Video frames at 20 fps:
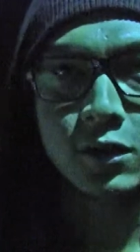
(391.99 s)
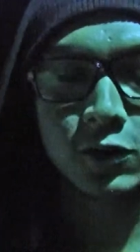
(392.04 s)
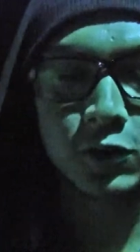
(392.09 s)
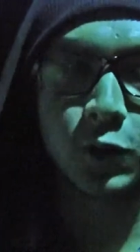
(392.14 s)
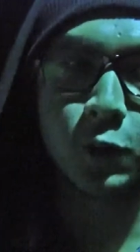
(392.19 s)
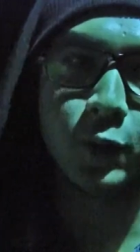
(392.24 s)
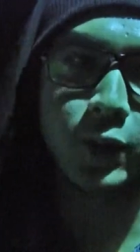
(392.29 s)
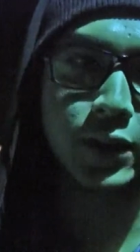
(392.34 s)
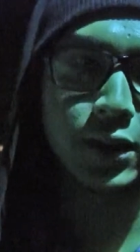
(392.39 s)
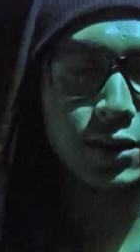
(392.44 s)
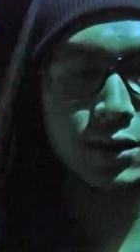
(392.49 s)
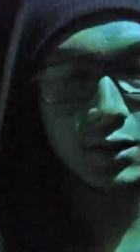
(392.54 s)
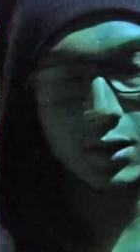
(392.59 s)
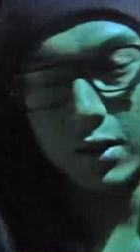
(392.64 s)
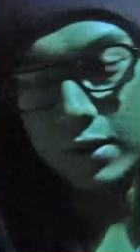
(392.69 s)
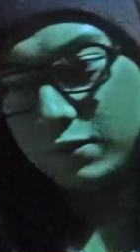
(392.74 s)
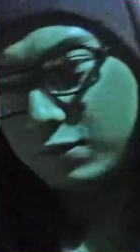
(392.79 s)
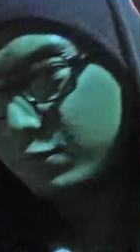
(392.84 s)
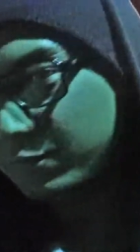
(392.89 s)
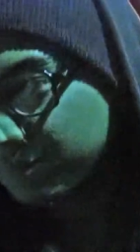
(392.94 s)
So we kind of
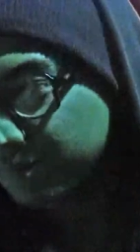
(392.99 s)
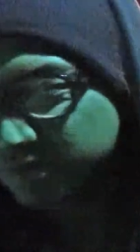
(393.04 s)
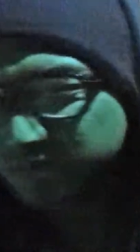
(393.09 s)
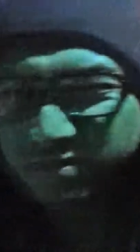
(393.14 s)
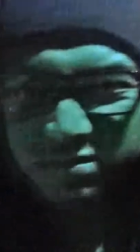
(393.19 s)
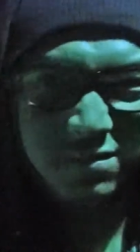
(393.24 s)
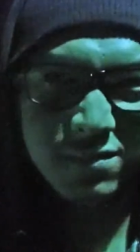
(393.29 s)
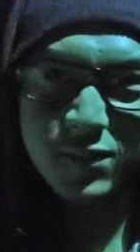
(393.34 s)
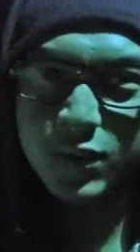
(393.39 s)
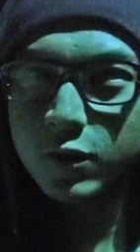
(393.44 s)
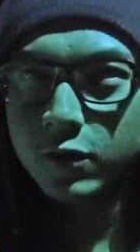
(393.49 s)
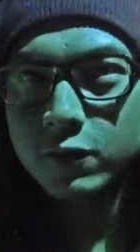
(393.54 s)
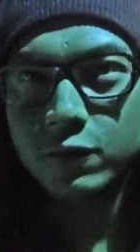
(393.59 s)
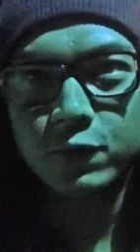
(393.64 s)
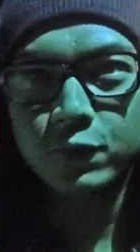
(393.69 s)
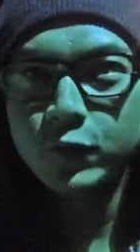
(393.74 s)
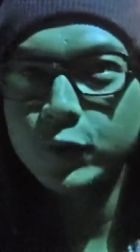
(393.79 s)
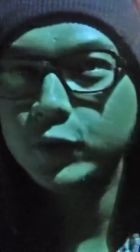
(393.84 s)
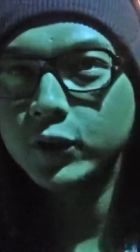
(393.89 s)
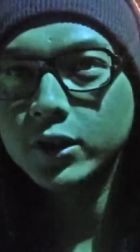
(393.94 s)
like, you know,
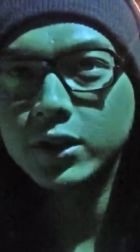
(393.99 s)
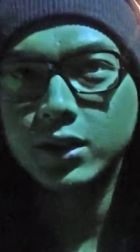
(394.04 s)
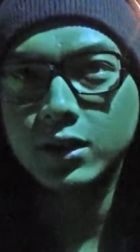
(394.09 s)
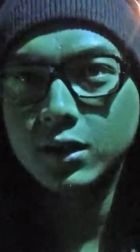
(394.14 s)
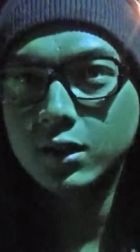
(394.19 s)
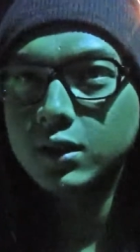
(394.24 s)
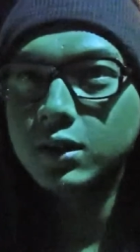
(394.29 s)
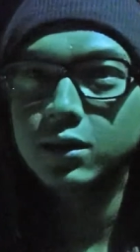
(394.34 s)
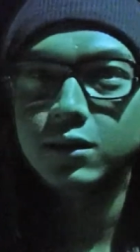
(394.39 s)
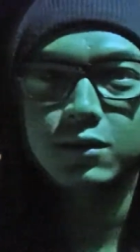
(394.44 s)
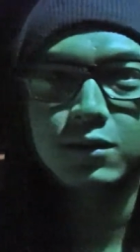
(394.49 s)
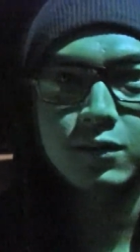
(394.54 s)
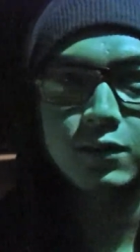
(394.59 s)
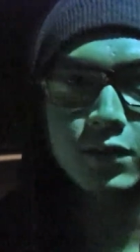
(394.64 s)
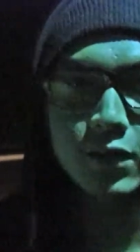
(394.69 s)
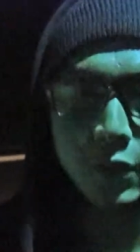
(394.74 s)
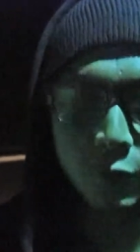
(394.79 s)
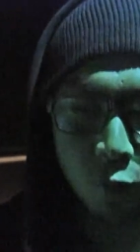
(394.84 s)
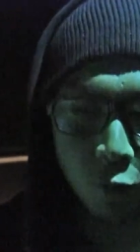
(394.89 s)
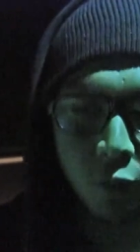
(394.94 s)
fusion it
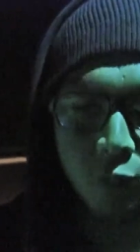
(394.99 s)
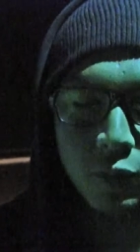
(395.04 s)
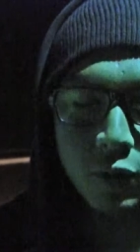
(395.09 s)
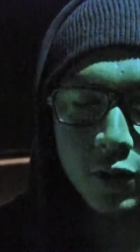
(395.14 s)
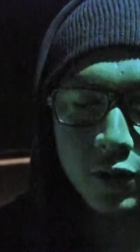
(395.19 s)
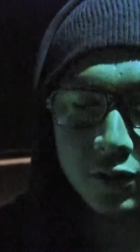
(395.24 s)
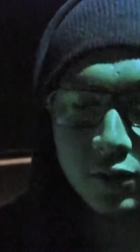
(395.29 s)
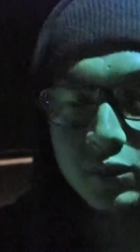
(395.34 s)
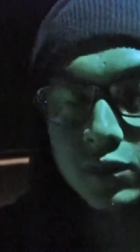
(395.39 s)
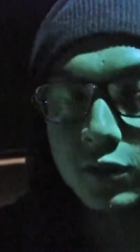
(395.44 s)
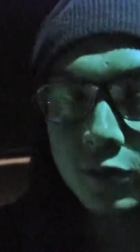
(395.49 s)
in in one run.